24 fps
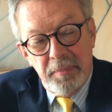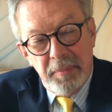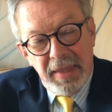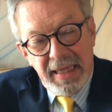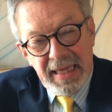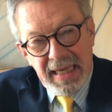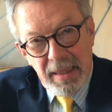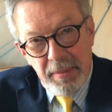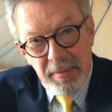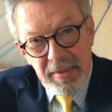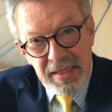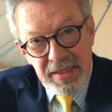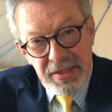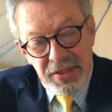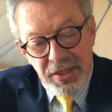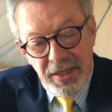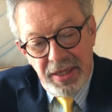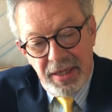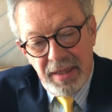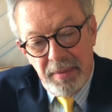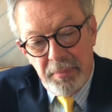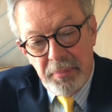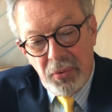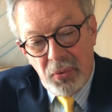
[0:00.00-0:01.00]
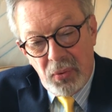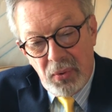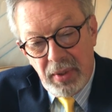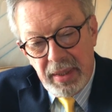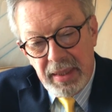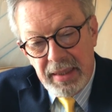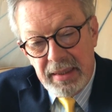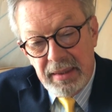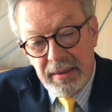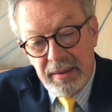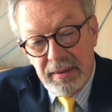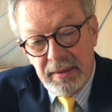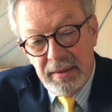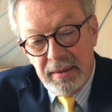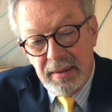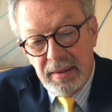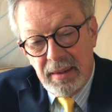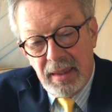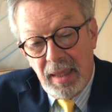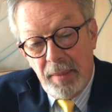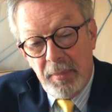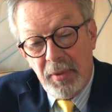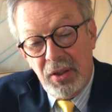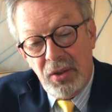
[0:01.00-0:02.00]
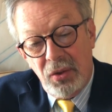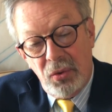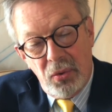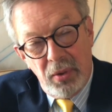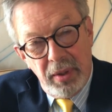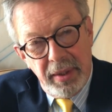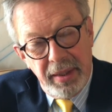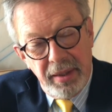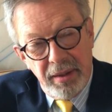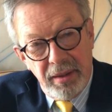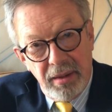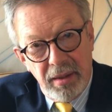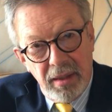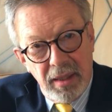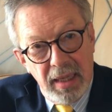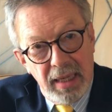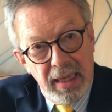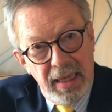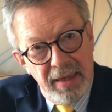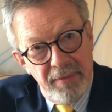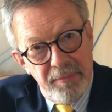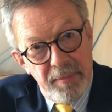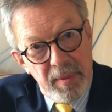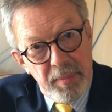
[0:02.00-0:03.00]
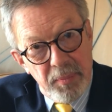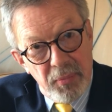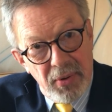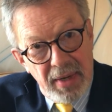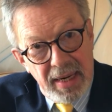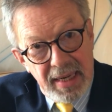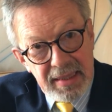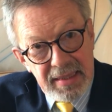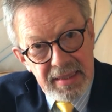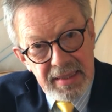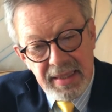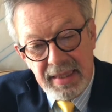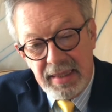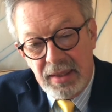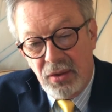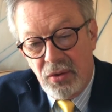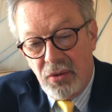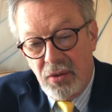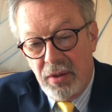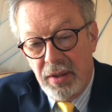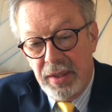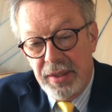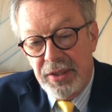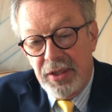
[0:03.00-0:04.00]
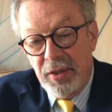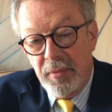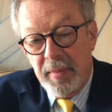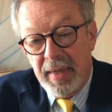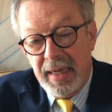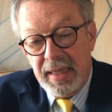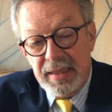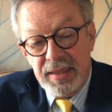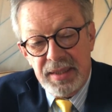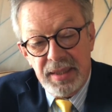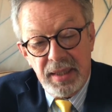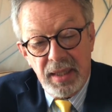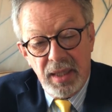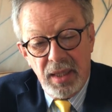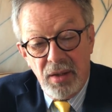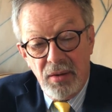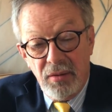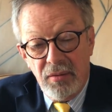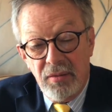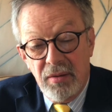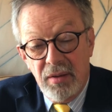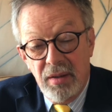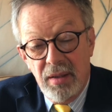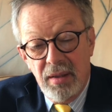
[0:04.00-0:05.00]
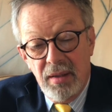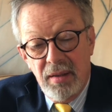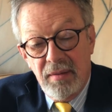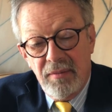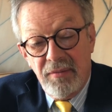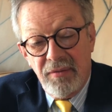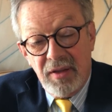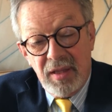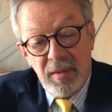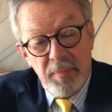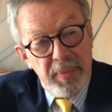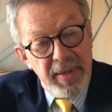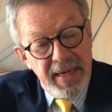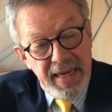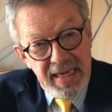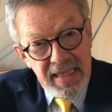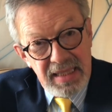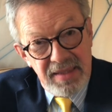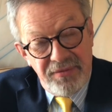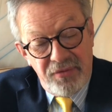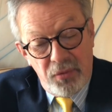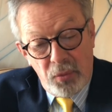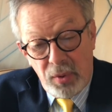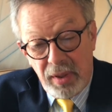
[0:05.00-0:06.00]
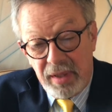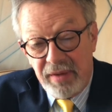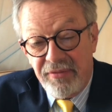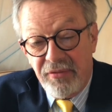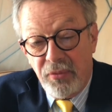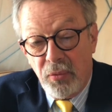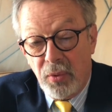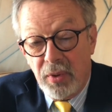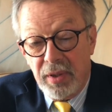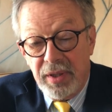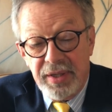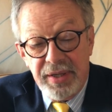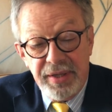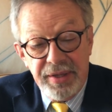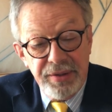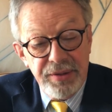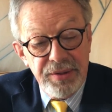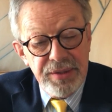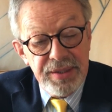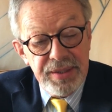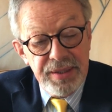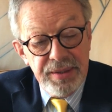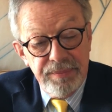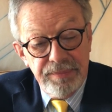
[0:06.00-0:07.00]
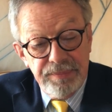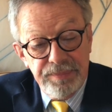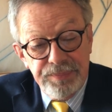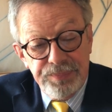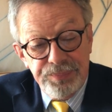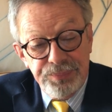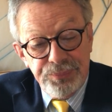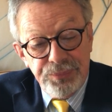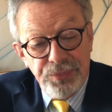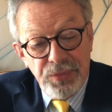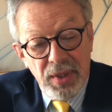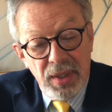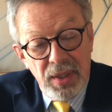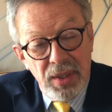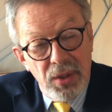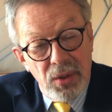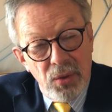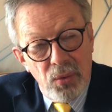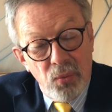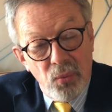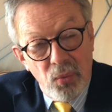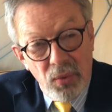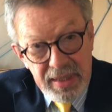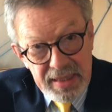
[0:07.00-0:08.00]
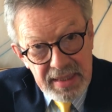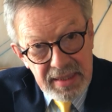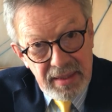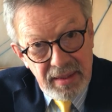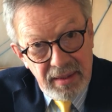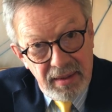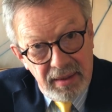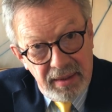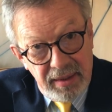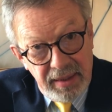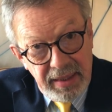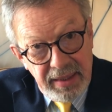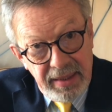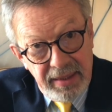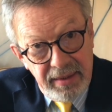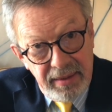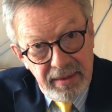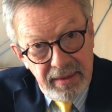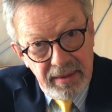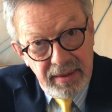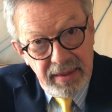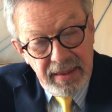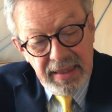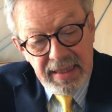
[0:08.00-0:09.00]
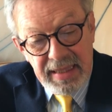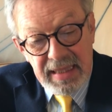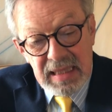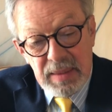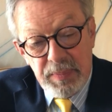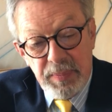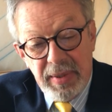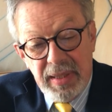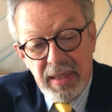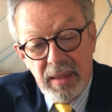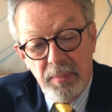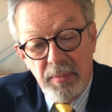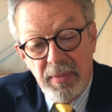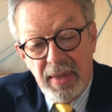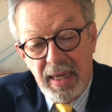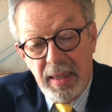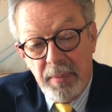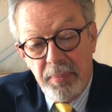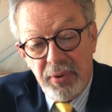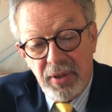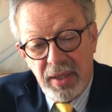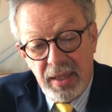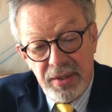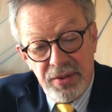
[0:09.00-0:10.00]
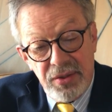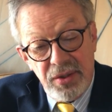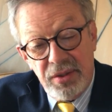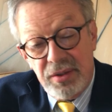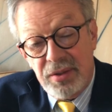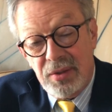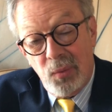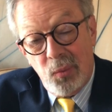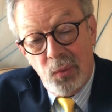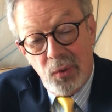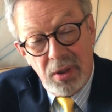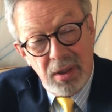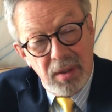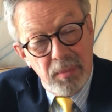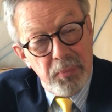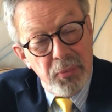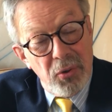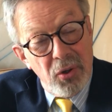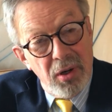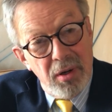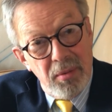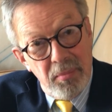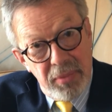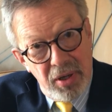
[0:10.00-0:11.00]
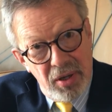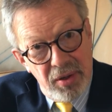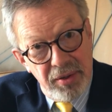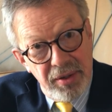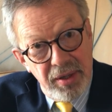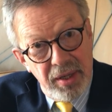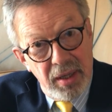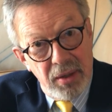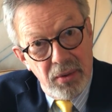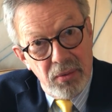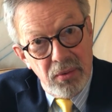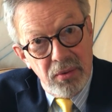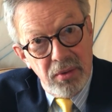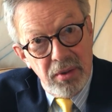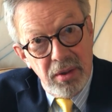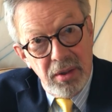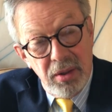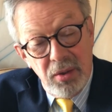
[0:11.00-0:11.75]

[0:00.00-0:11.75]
My name is John Boyd. I'm a lawyer. I've been practicing law in New Mexico for the past 44 years. Recently, it has been my pleasure to work pro bono